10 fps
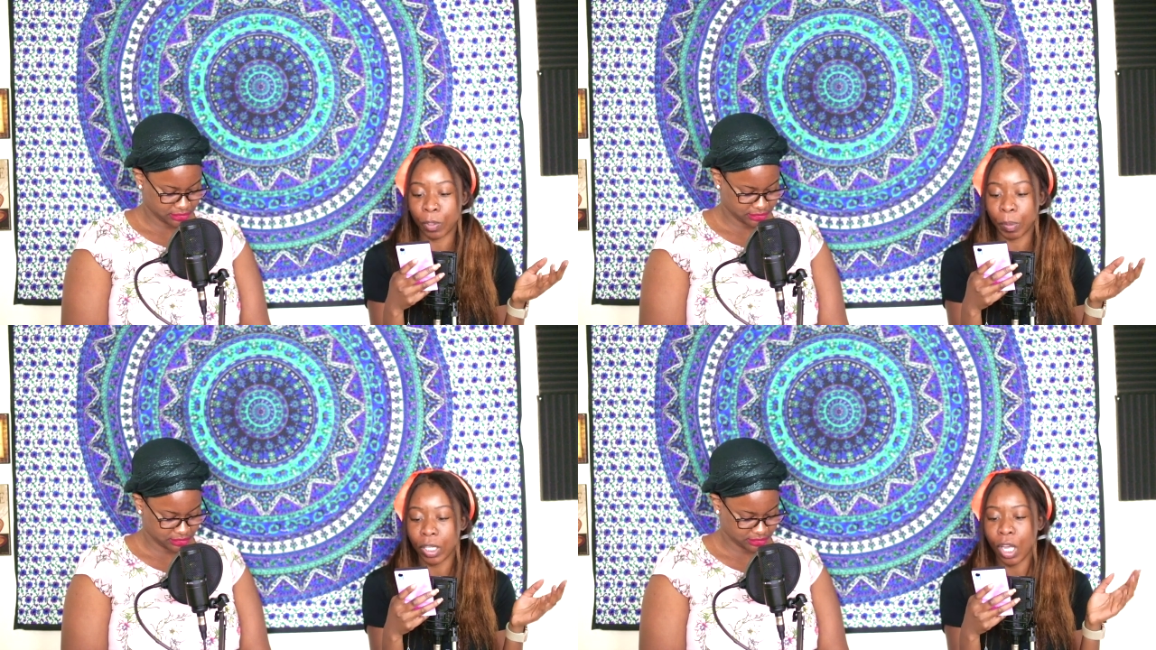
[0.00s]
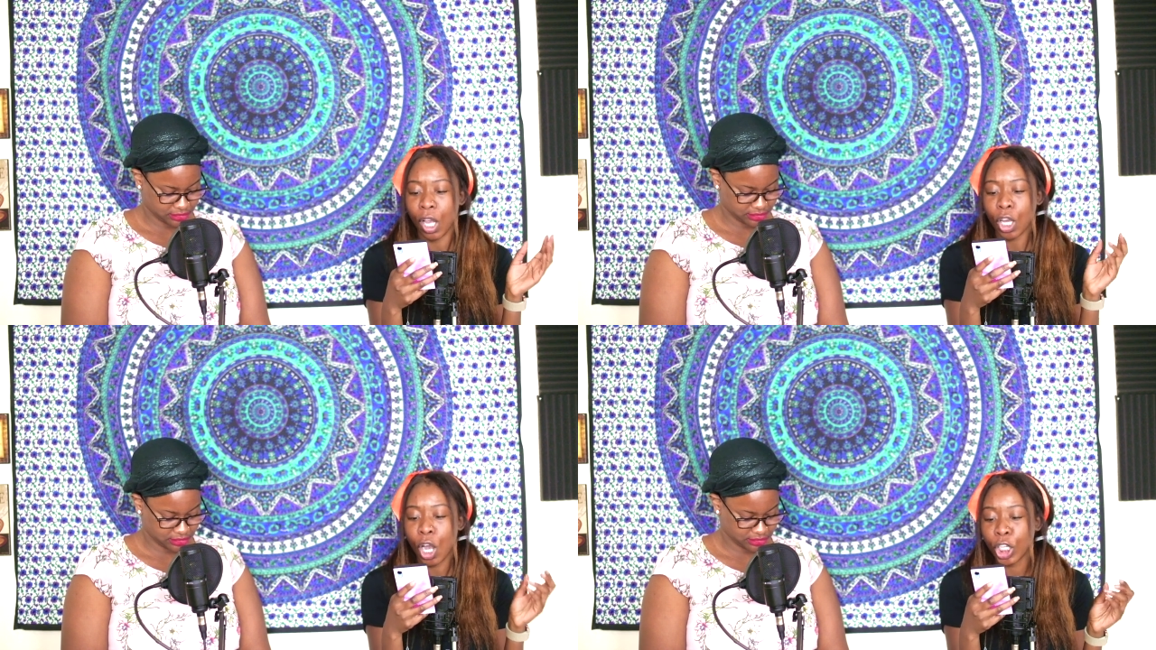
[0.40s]
Speaker 1: But
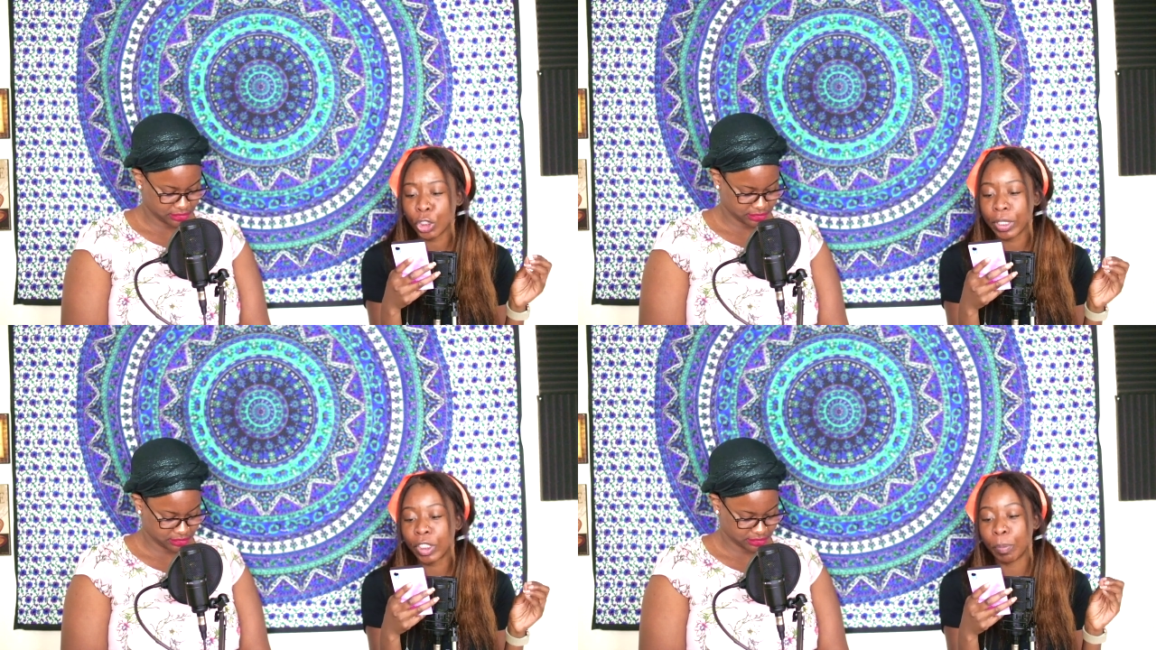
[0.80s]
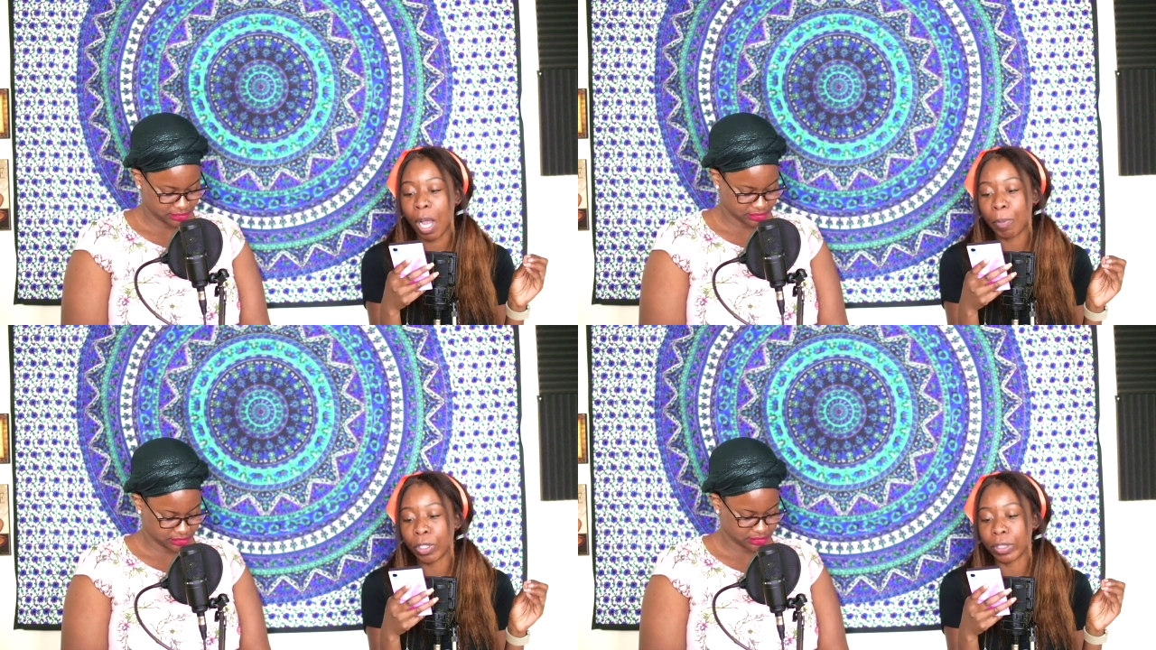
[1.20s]
contrary to
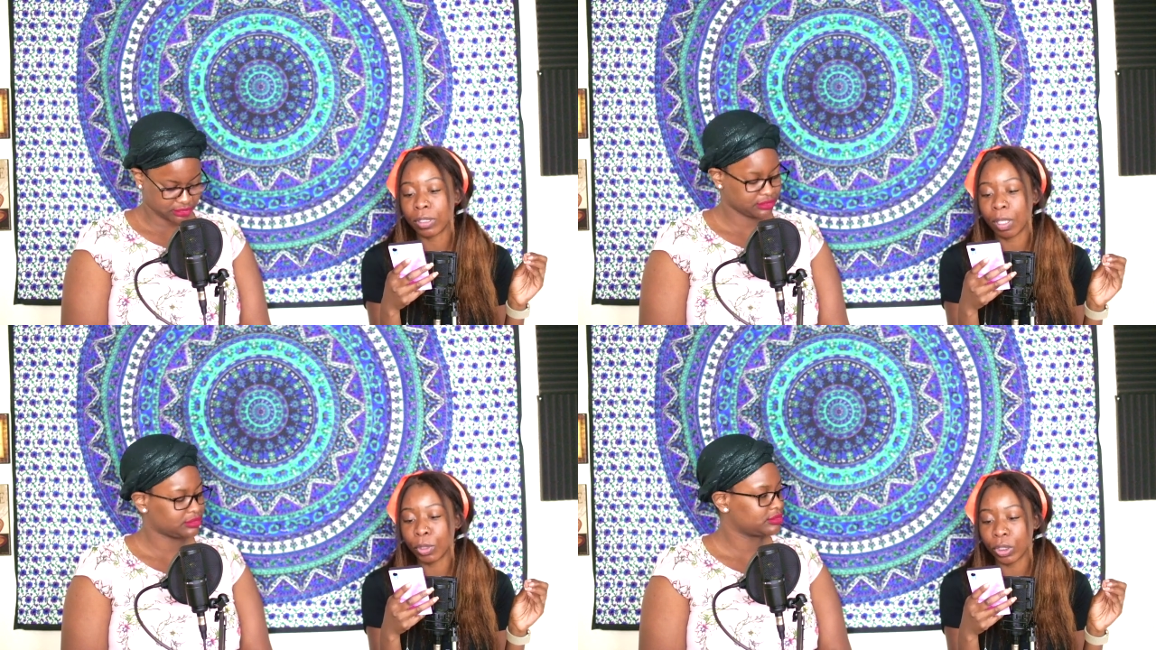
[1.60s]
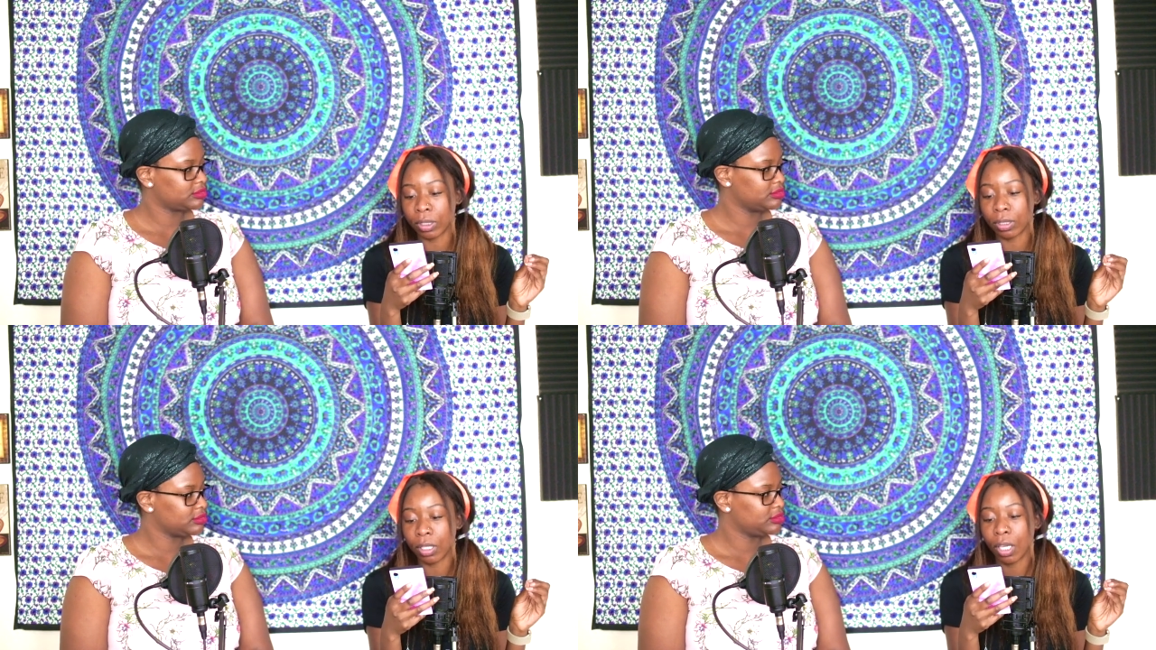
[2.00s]
popular
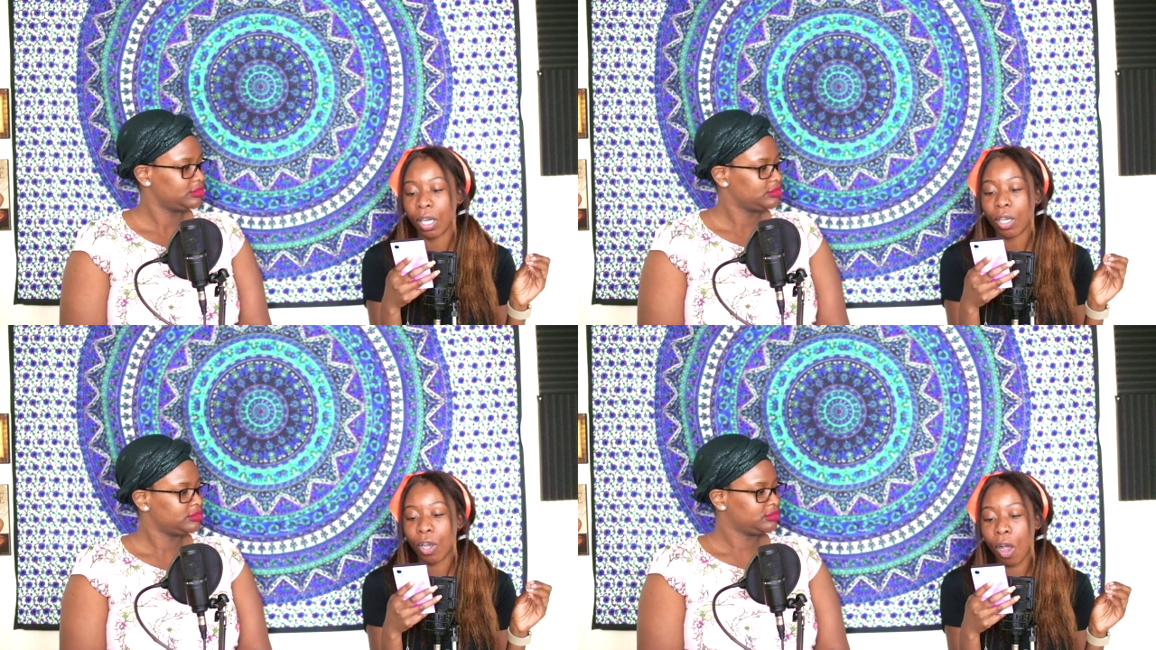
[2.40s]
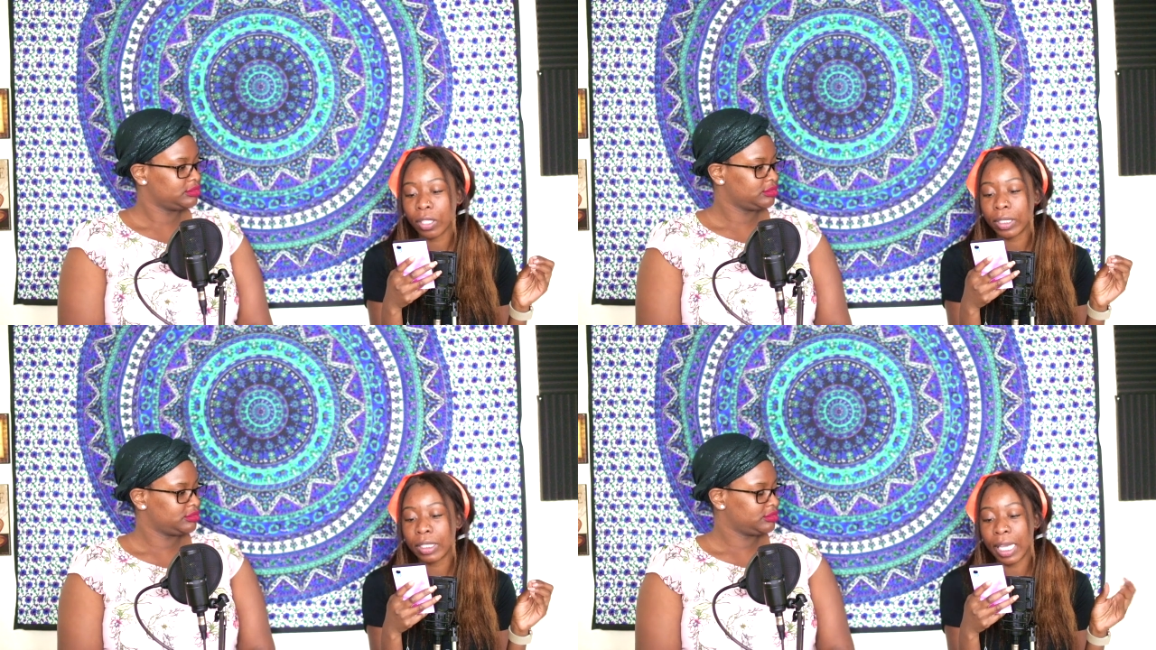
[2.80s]
assumptions,
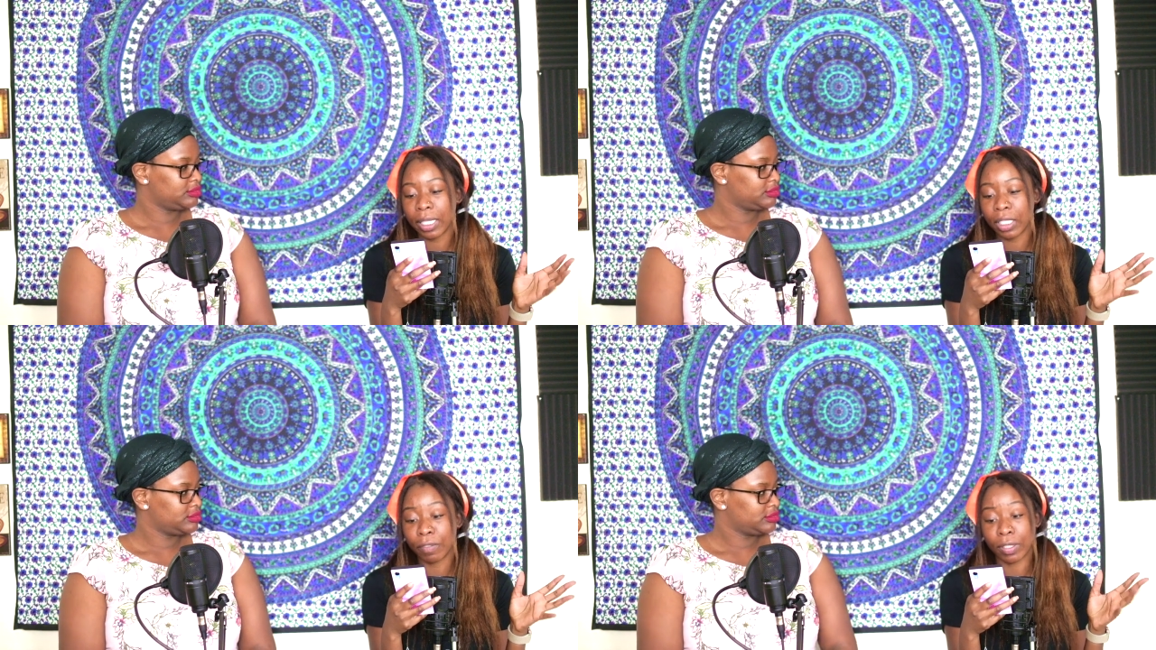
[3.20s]
calling negative